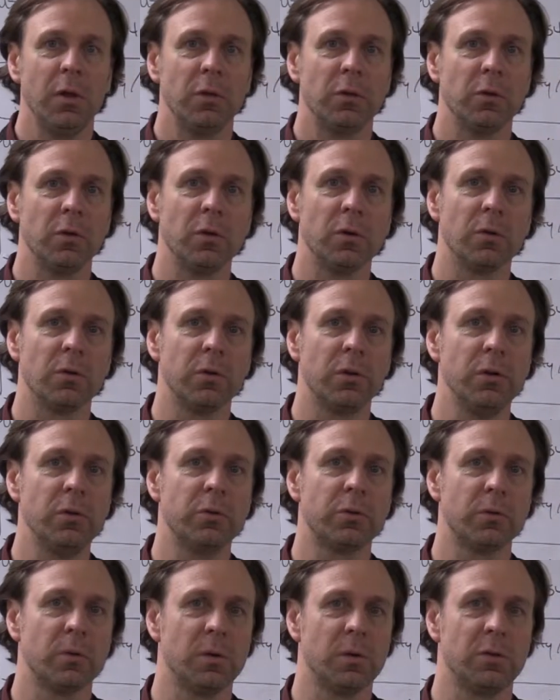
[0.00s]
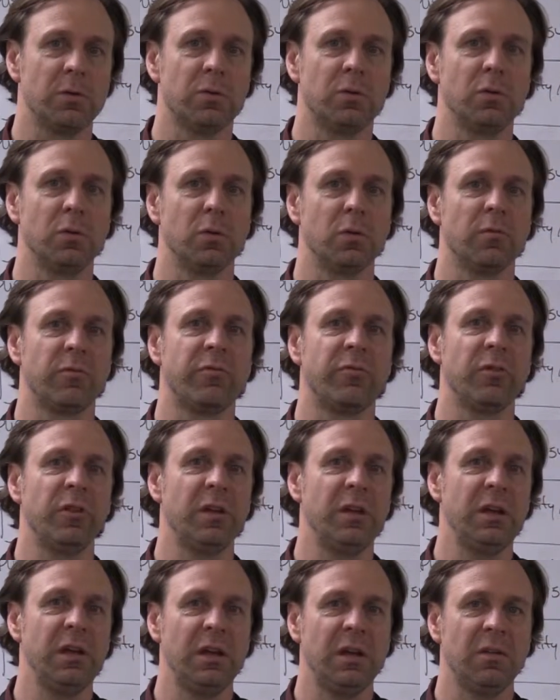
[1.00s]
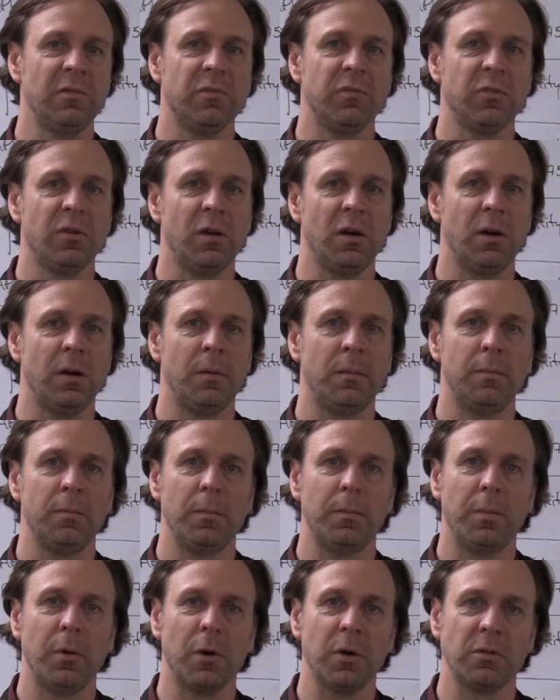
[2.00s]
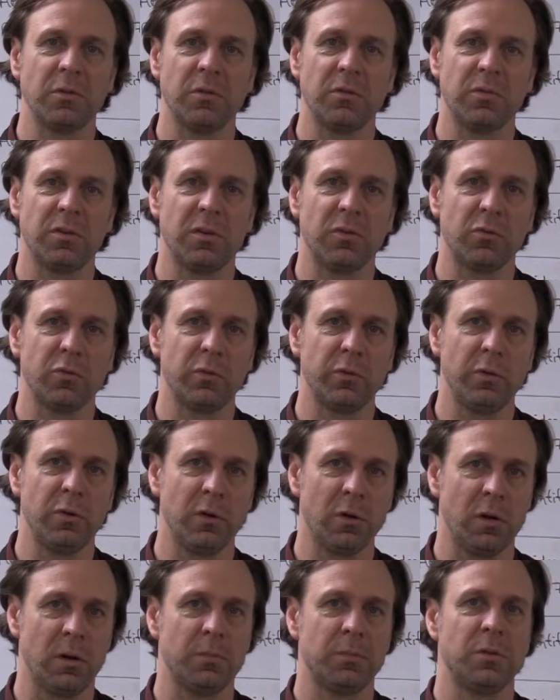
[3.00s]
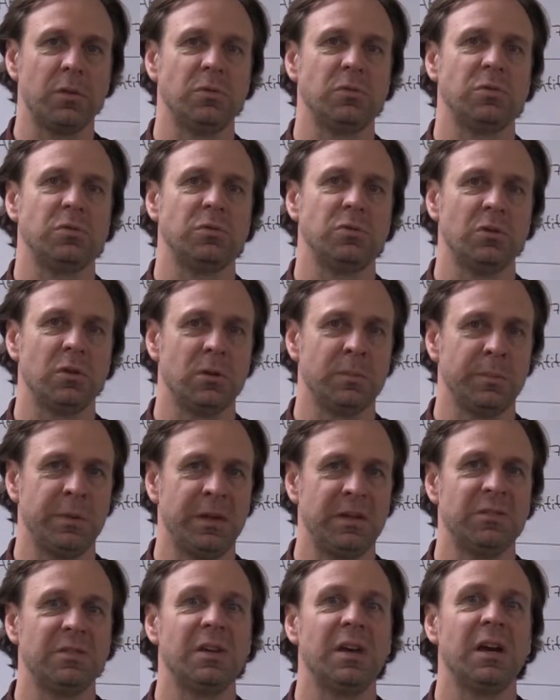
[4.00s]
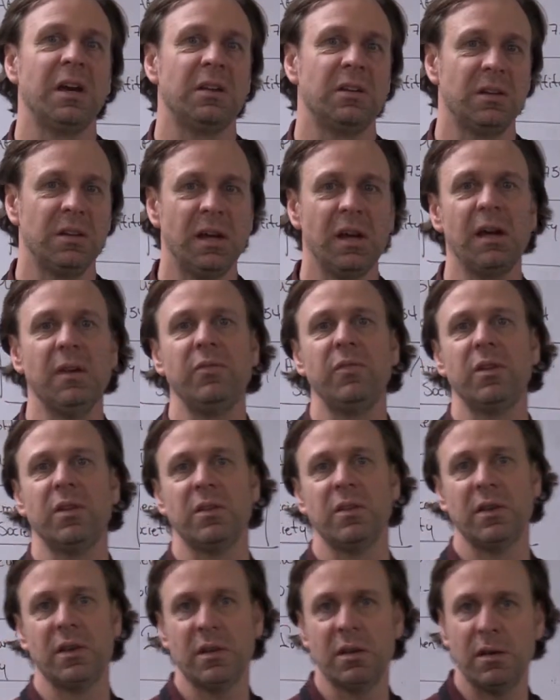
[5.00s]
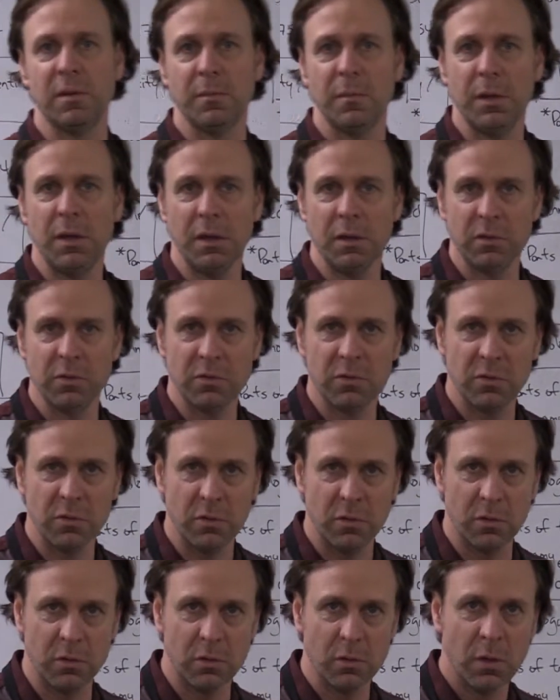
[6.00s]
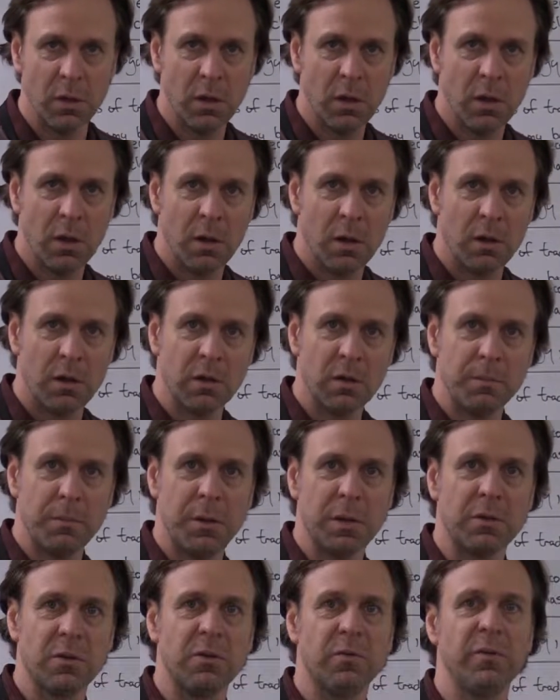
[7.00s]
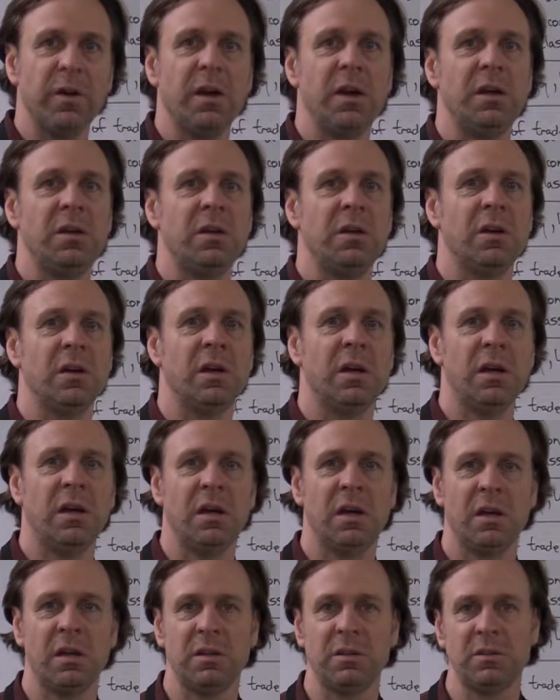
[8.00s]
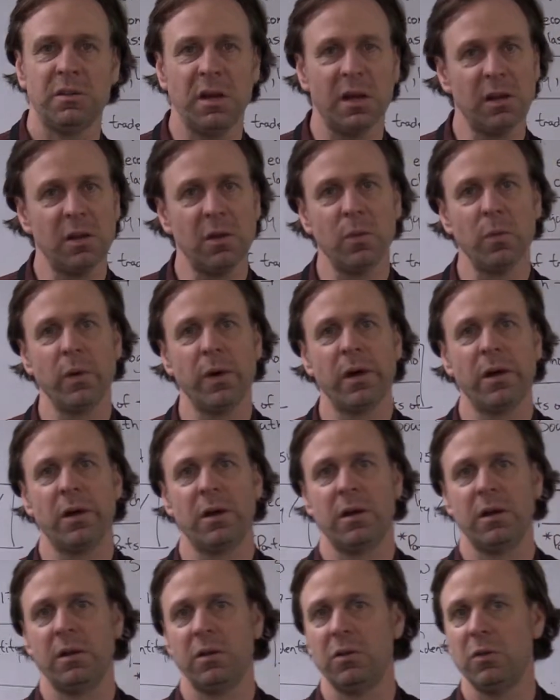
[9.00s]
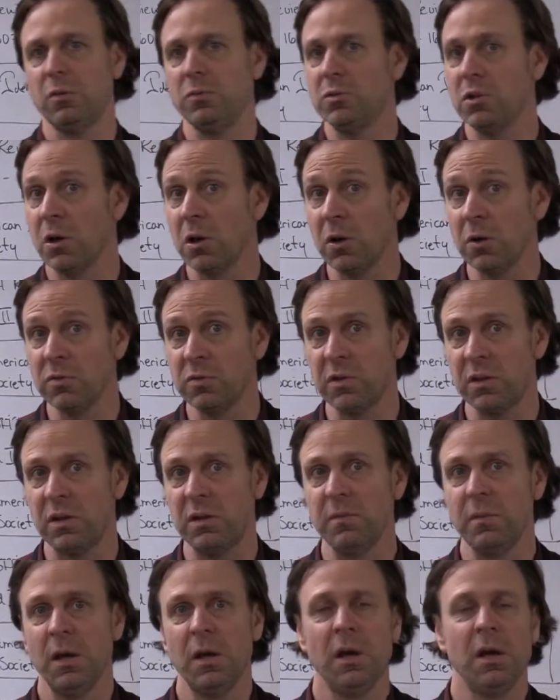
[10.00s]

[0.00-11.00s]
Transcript: There are Lutherans who are fleeing from parts of Central Europe, such as Germany and Scandinavia, that come into Pennsylvania and Delaware and New Jersey.